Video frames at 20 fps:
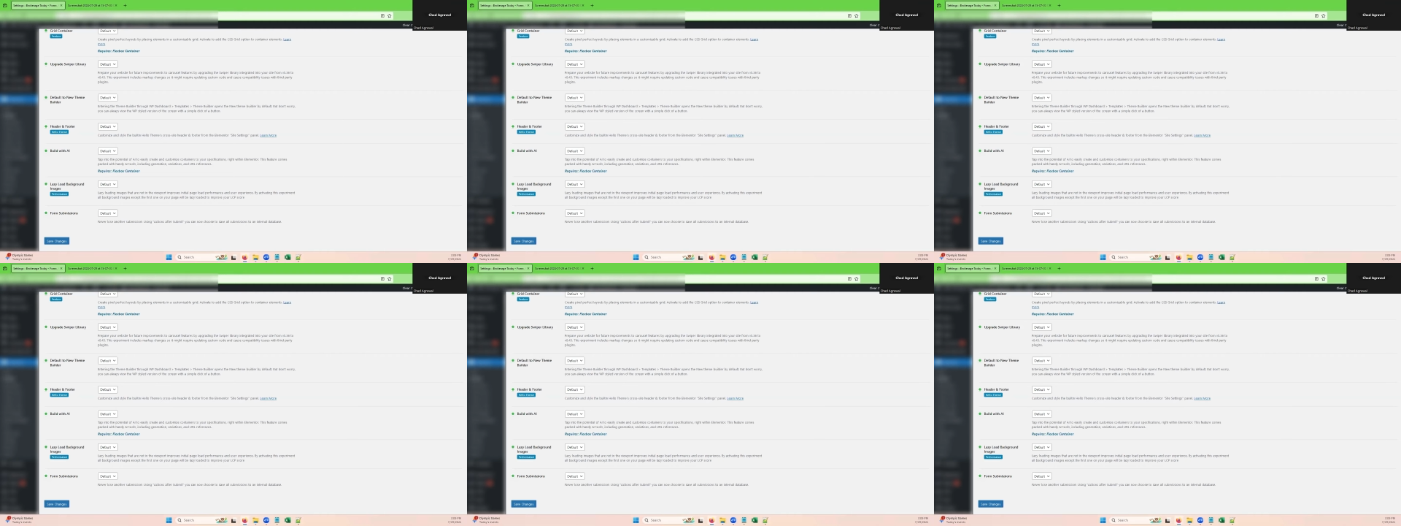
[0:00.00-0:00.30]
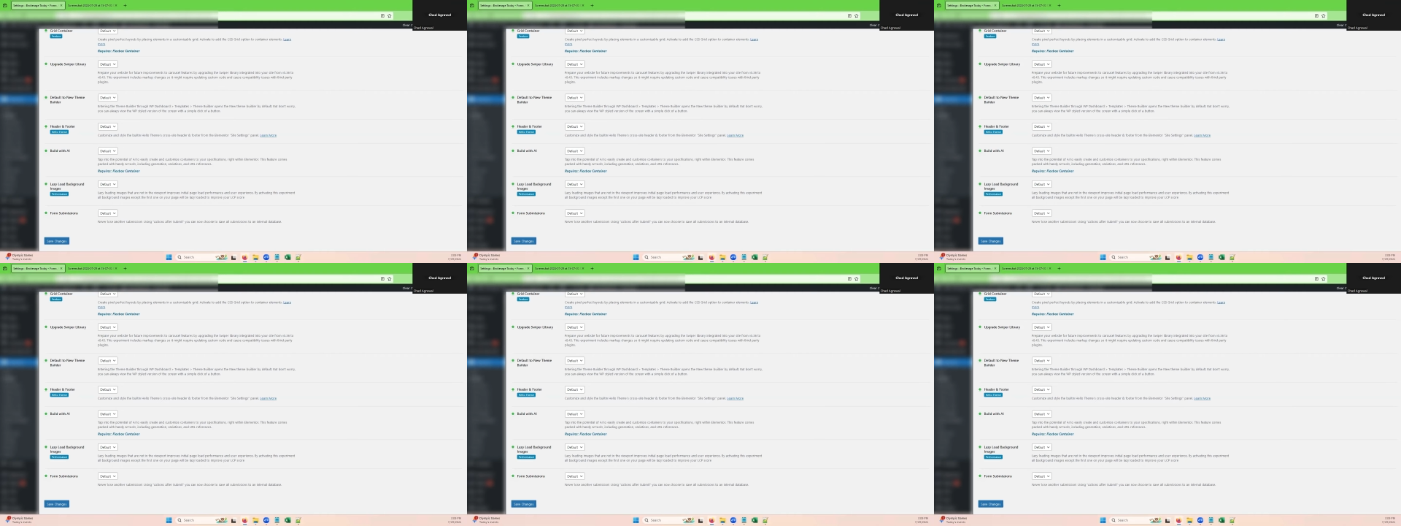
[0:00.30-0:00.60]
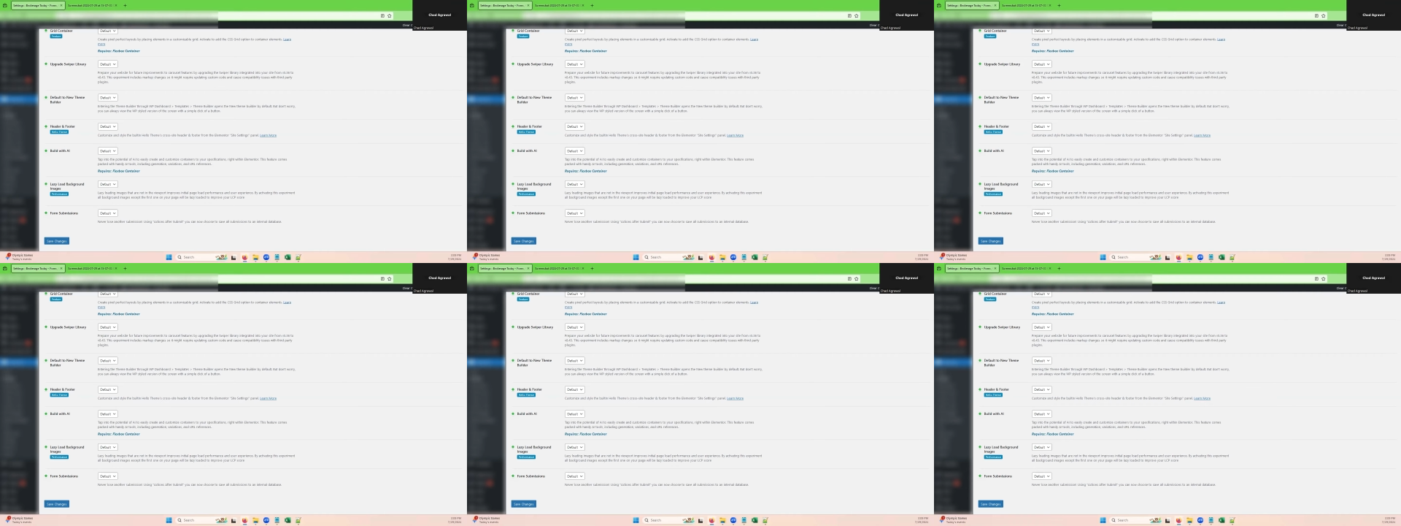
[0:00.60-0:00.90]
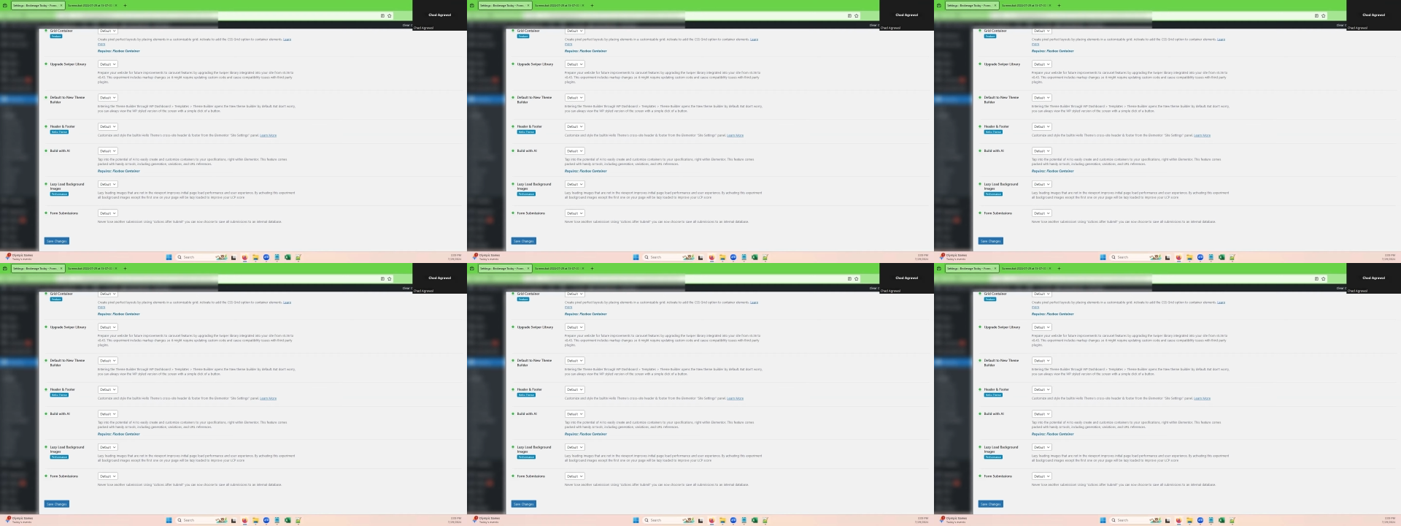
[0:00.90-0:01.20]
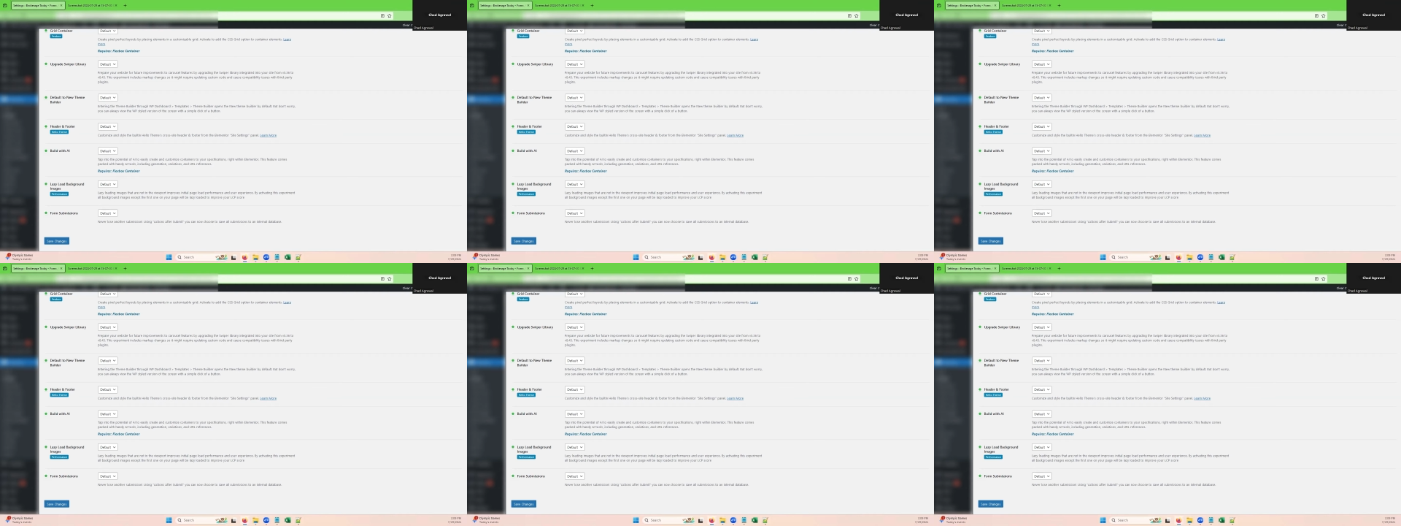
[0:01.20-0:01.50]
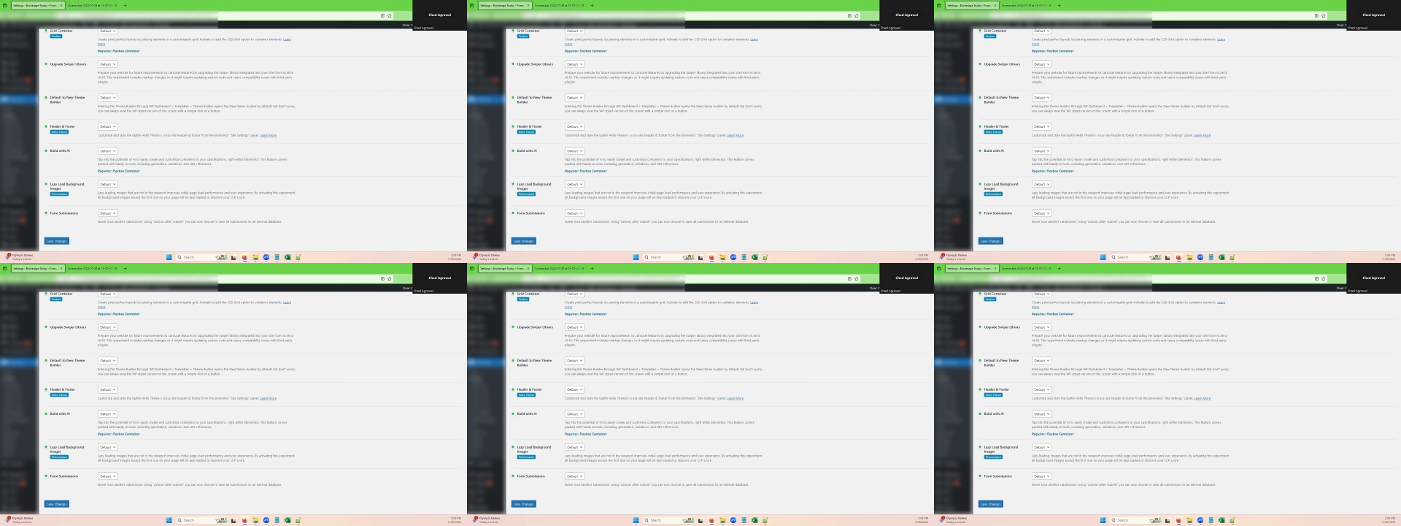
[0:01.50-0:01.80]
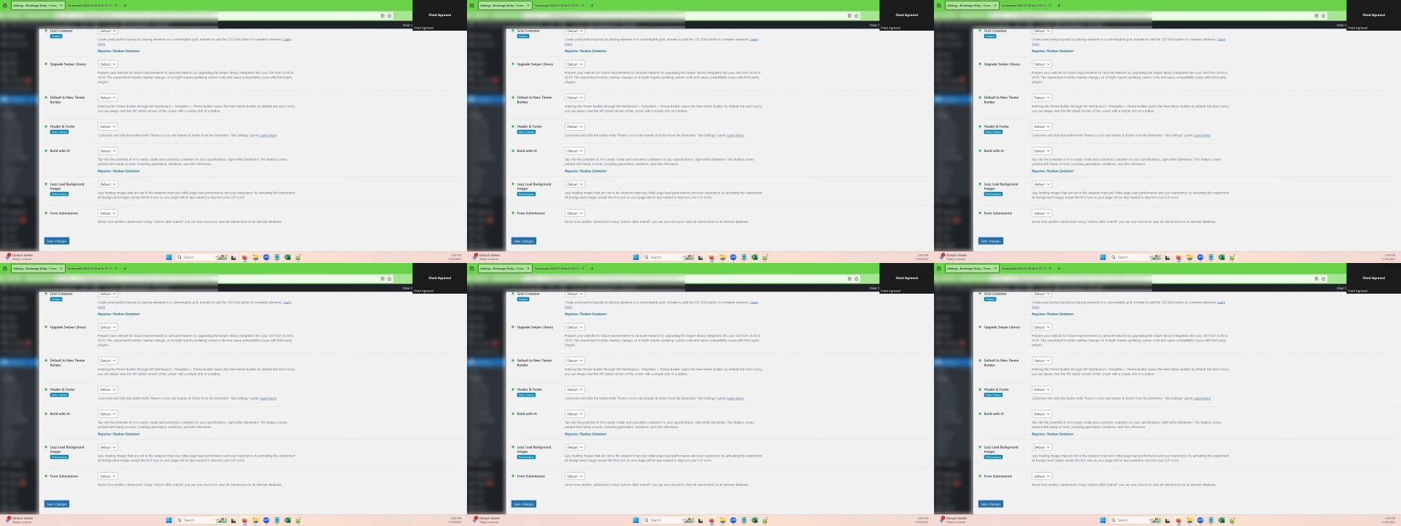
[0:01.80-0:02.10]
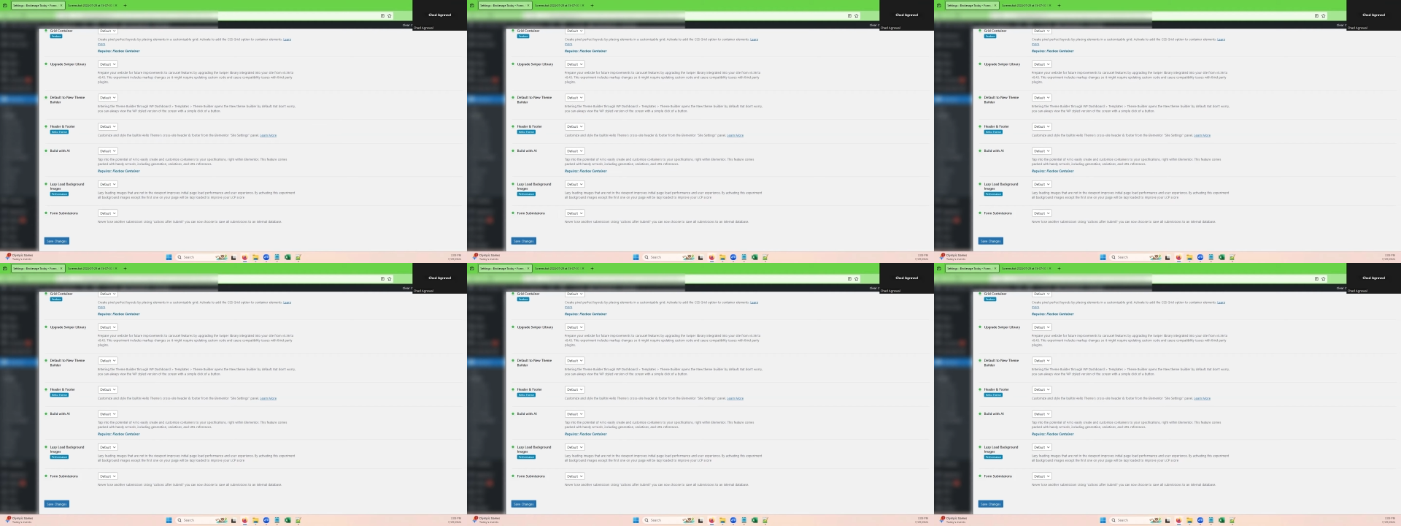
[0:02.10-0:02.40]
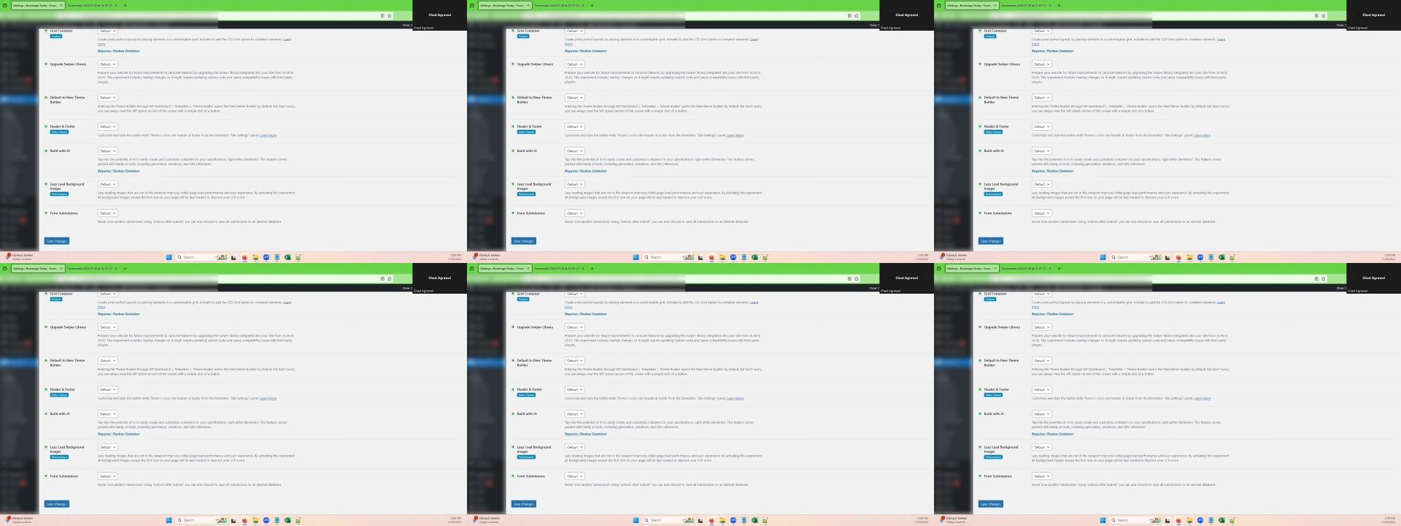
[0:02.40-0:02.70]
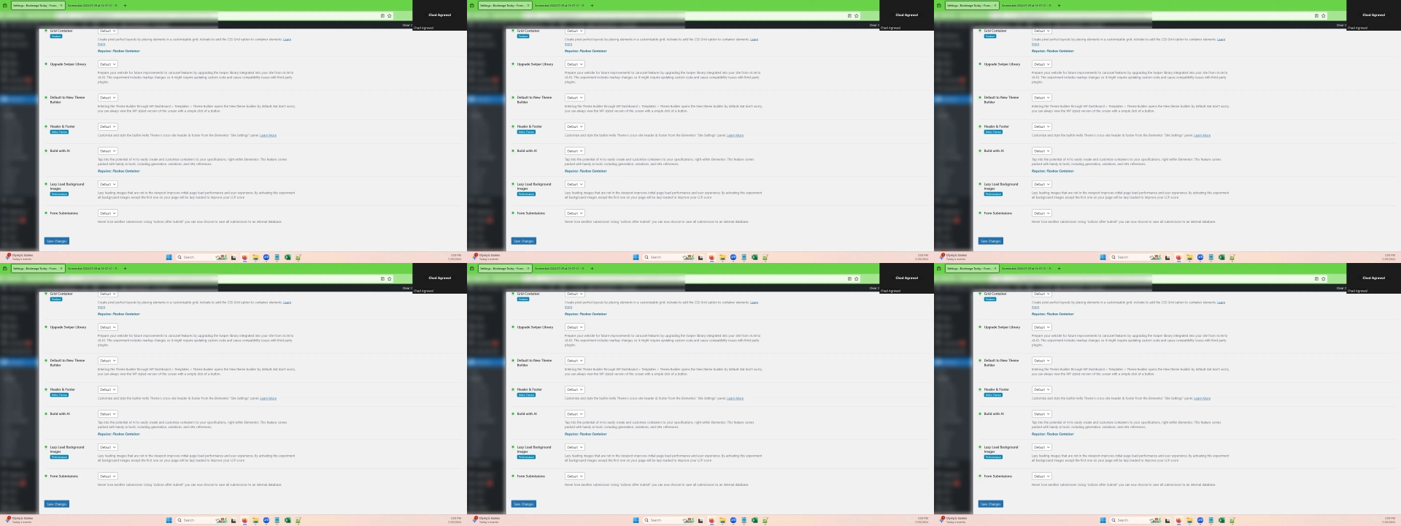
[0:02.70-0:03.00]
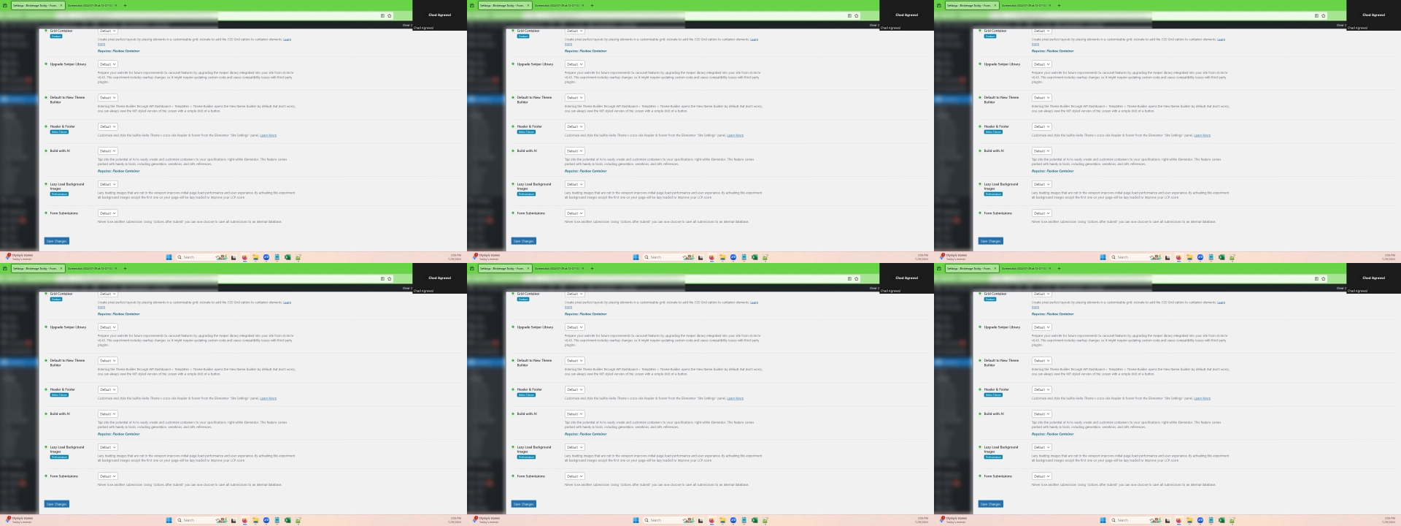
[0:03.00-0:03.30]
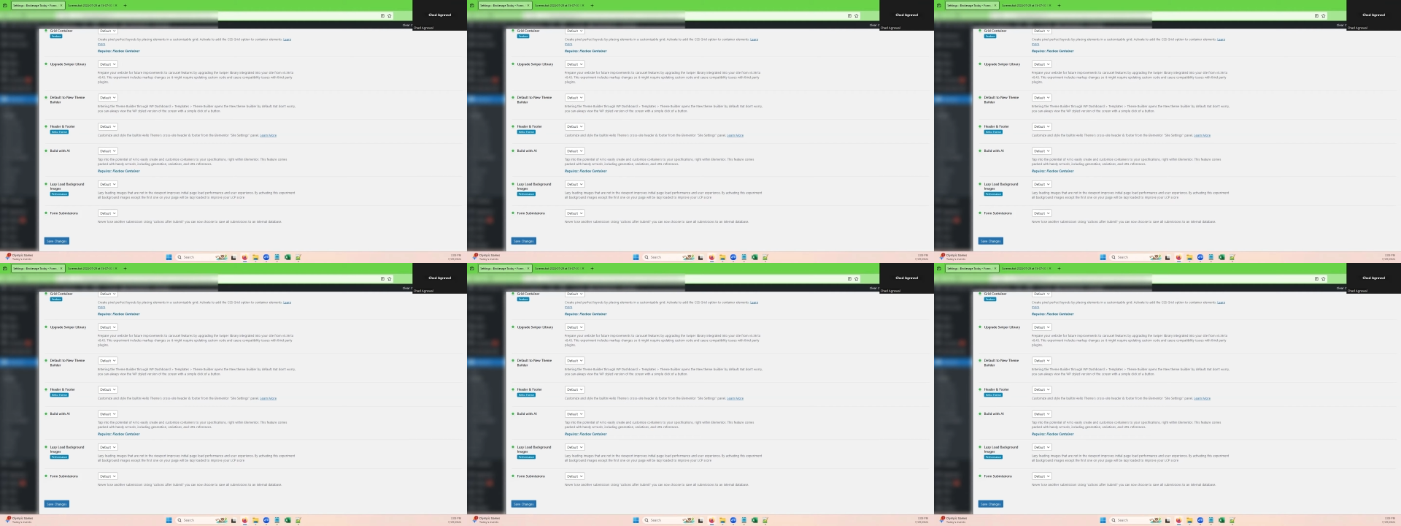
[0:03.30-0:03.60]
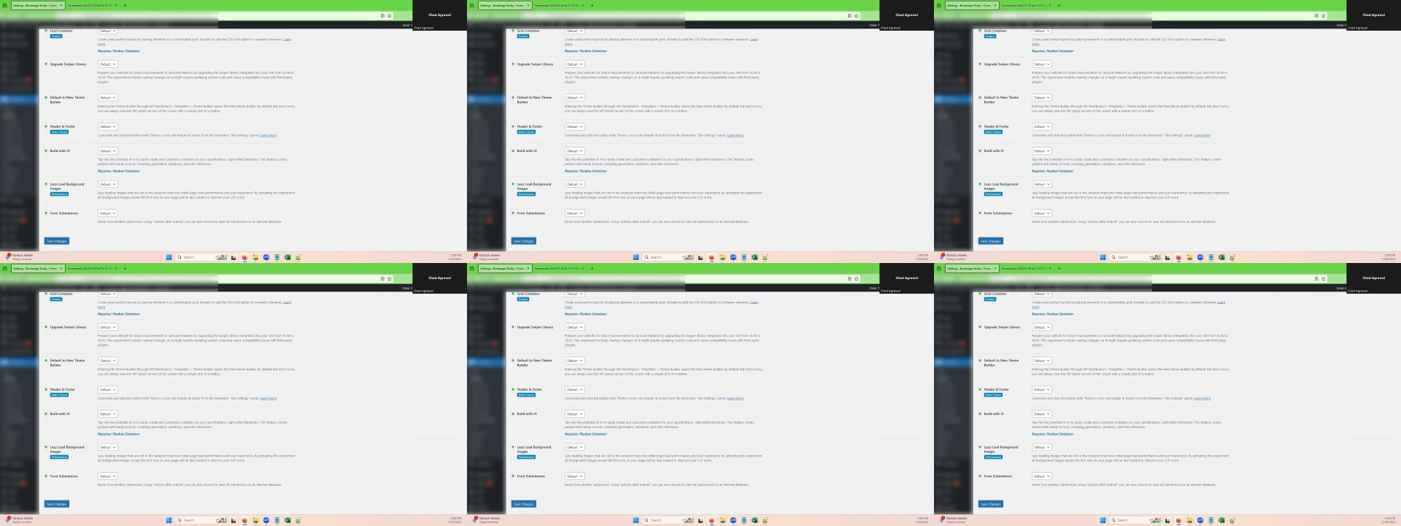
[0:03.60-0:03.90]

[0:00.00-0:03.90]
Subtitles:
[unreadable: no face in view]